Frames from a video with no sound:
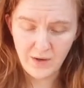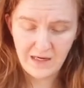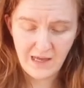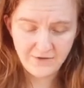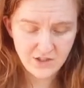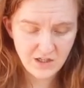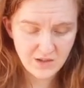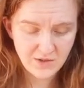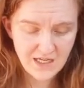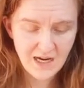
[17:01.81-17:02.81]
he left her
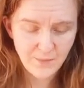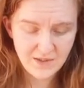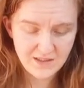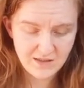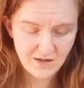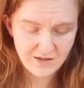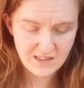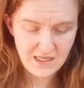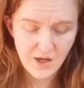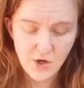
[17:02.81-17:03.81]
to attack Mr. Darcy,